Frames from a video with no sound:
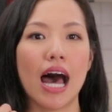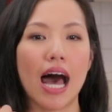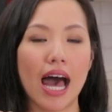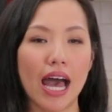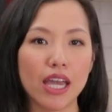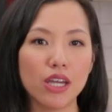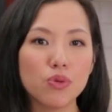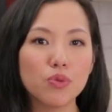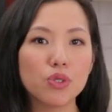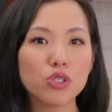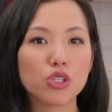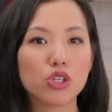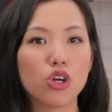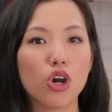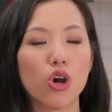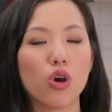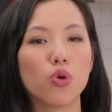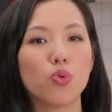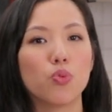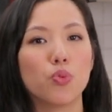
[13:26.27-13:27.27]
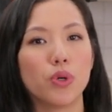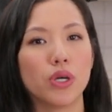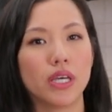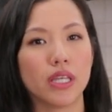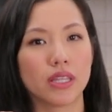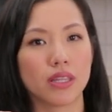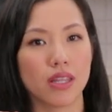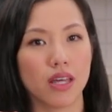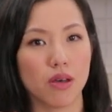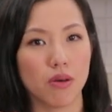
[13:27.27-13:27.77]
I would go
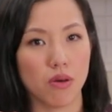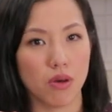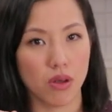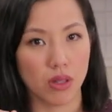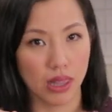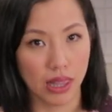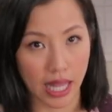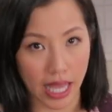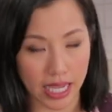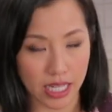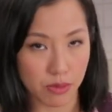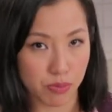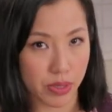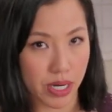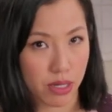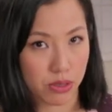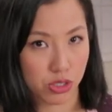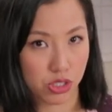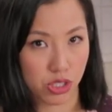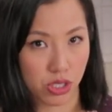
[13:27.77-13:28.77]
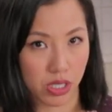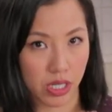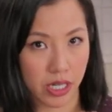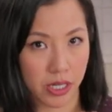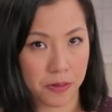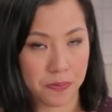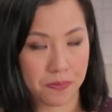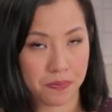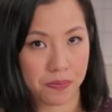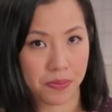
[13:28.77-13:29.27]
with light brown
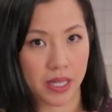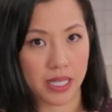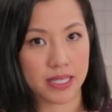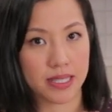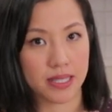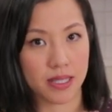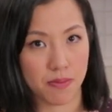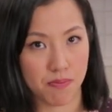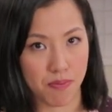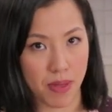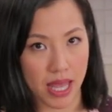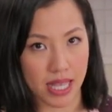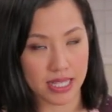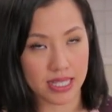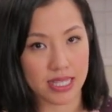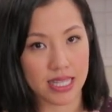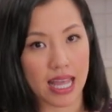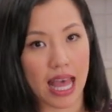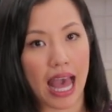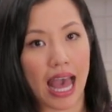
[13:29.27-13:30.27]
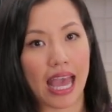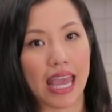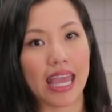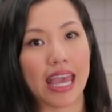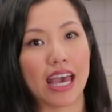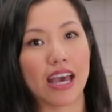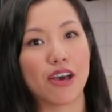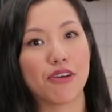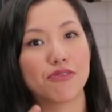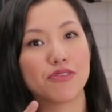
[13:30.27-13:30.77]
sugar. That's the best. I
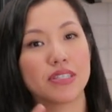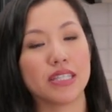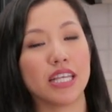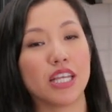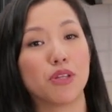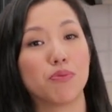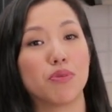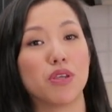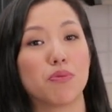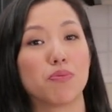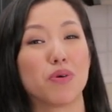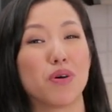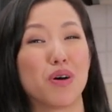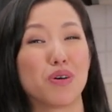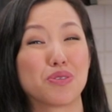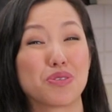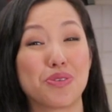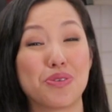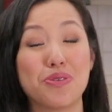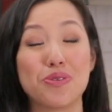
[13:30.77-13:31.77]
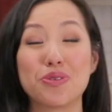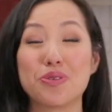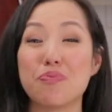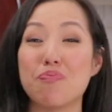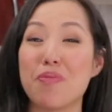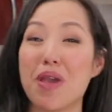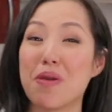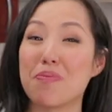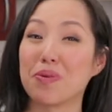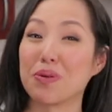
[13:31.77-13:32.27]
have seen people also use
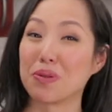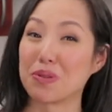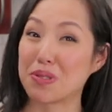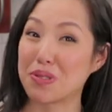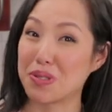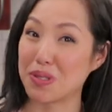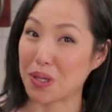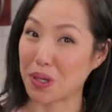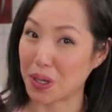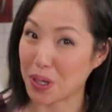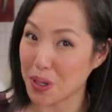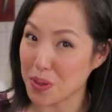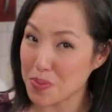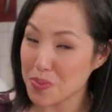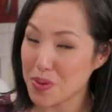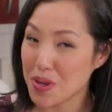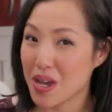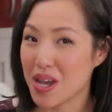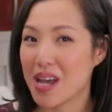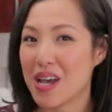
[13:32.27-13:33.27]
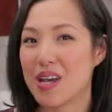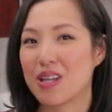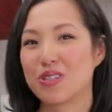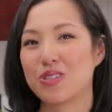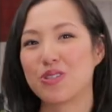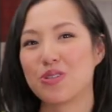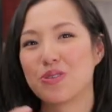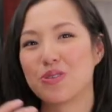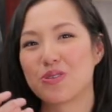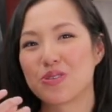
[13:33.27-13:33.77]
maple syrup
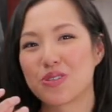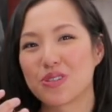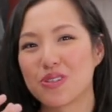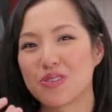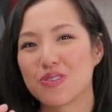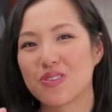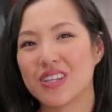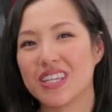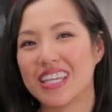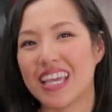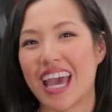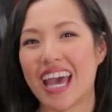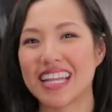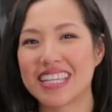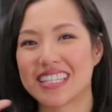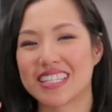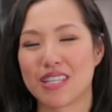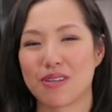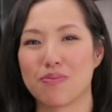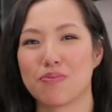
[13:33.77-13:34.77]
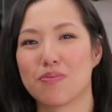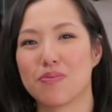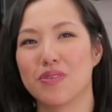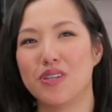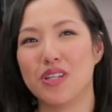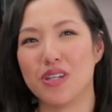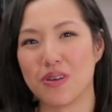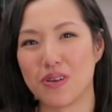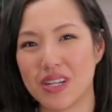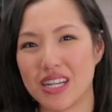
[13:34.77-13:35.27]
to sort of get some,
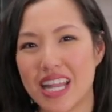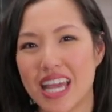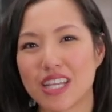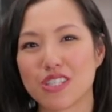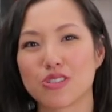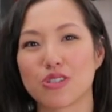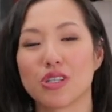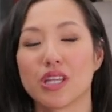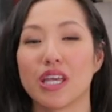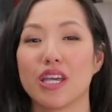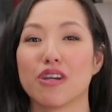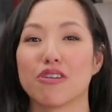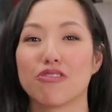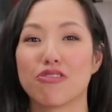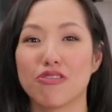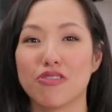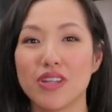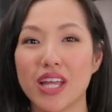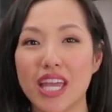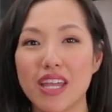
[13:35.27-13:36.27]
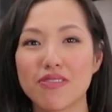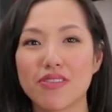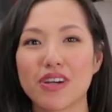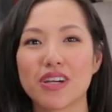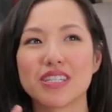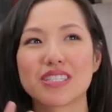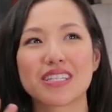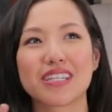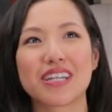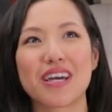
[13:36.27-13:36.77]
you know, an extra layer of
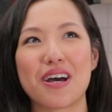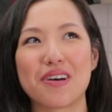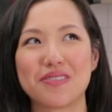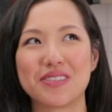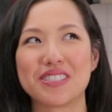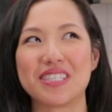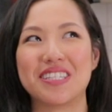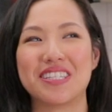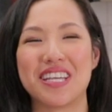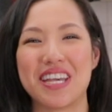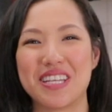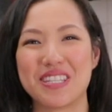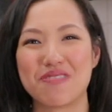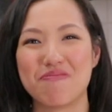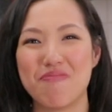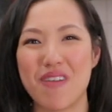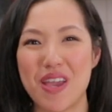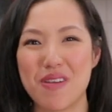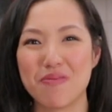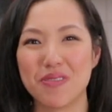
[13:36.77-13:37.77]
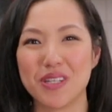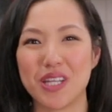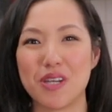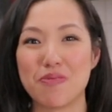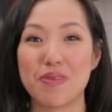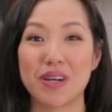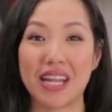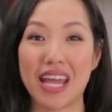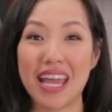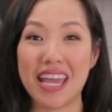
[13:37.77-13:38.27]
flavor. It's gonna obviously taste
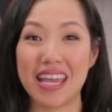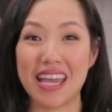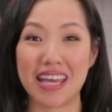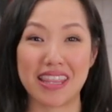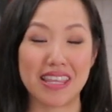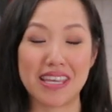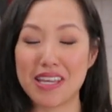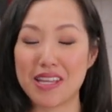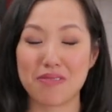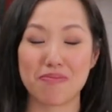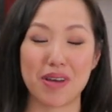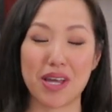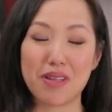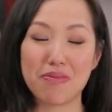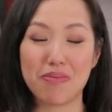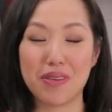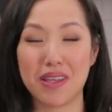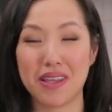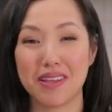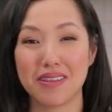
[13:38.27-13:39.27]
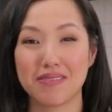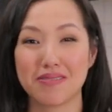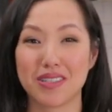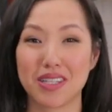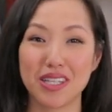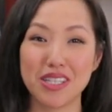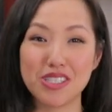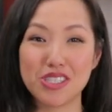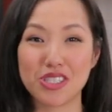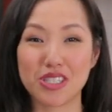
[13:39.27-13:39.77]
maple-y, but hey, I think it might be
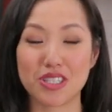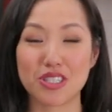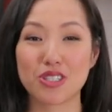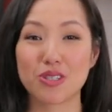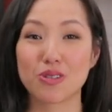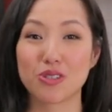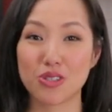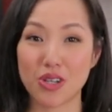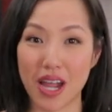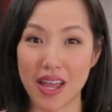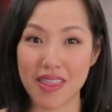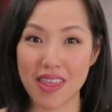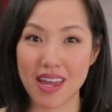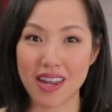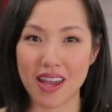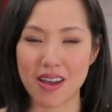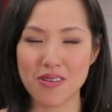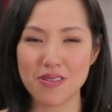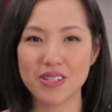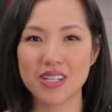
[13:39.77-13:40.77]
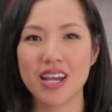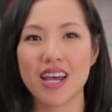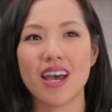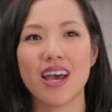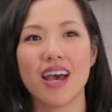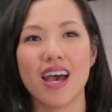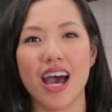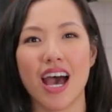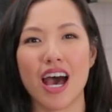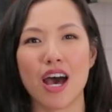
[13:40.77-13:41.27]
delicious. So try that out.
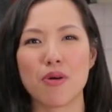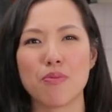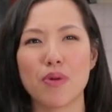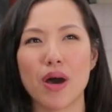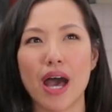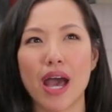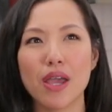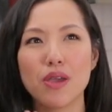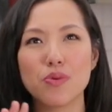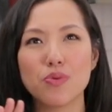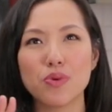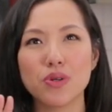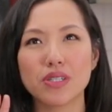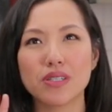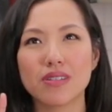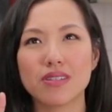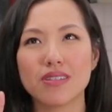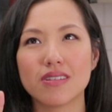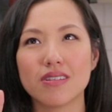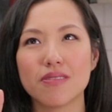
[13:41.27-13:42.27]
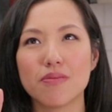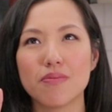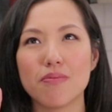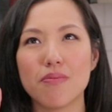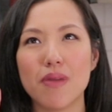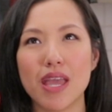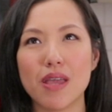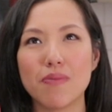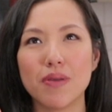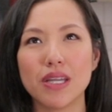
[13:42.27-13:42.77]
I would
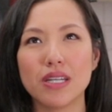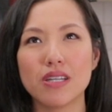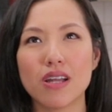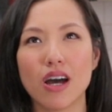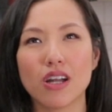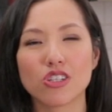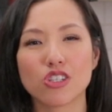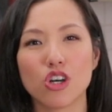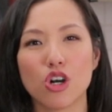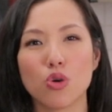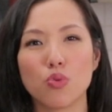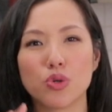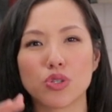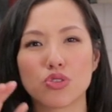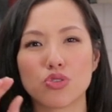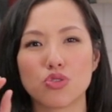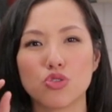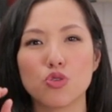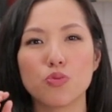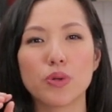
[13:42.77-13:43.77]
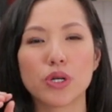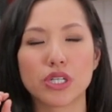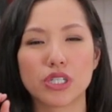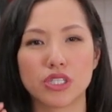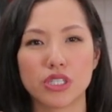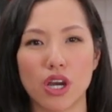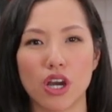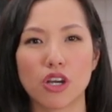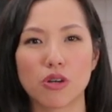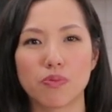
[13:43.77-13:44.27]
maybe not go with super
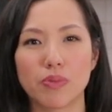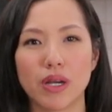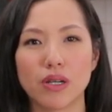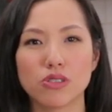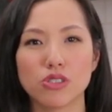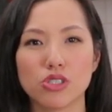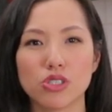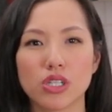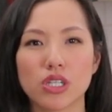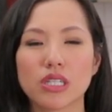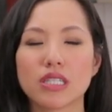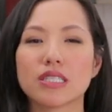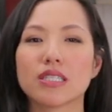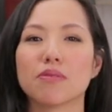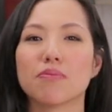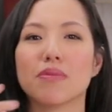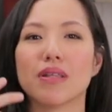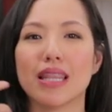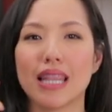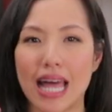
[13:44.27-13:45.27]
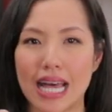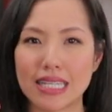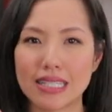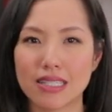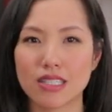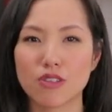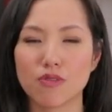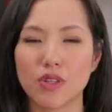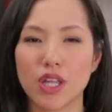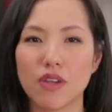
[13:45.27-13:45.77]
dark brown sugar because the
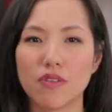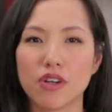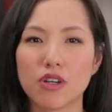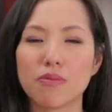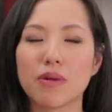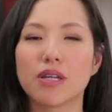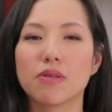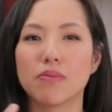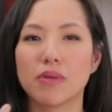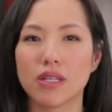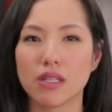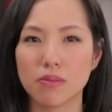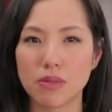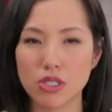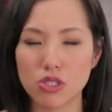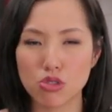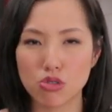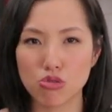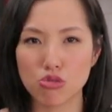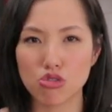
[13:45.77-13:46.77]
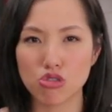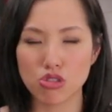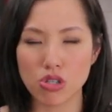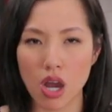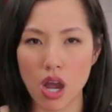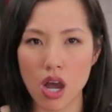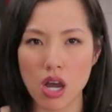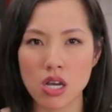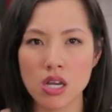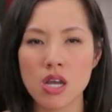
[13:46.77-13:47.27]
molasses flavor might be a bit too
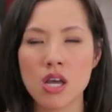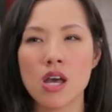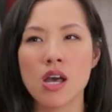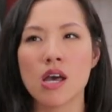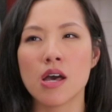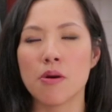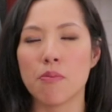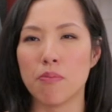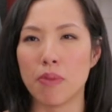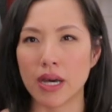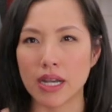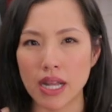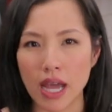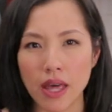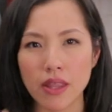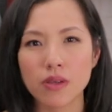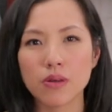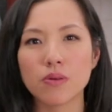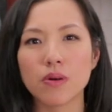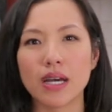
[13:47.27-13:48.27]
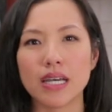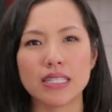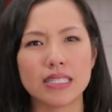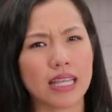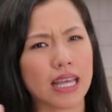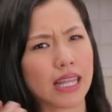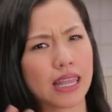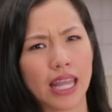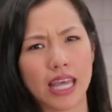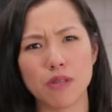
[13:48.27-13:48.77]
strong. But otherwise,
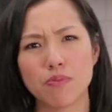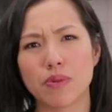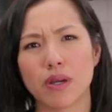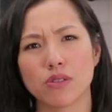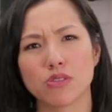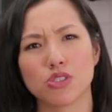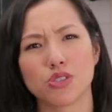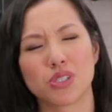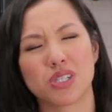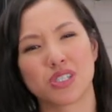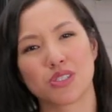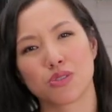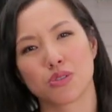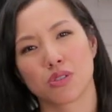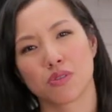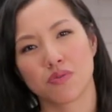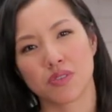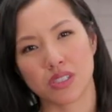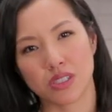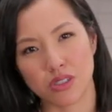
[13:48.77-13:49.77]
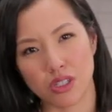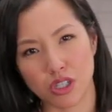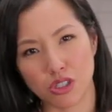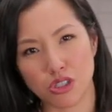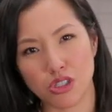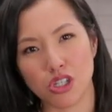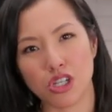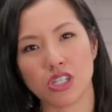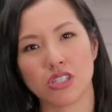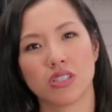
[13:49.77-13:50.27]
yeah, light brown sugar is sort of a
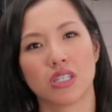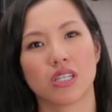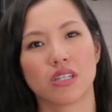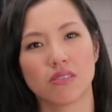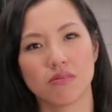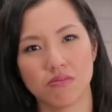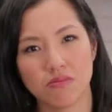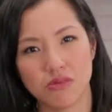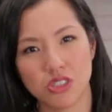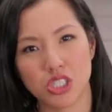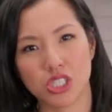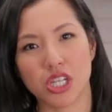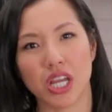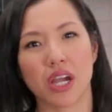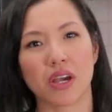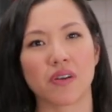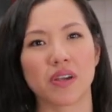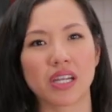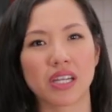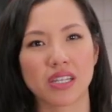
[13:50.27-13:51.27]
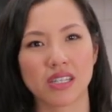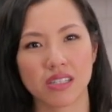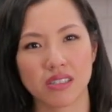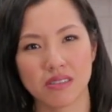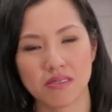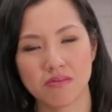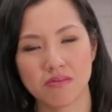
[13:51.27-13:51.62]
good generic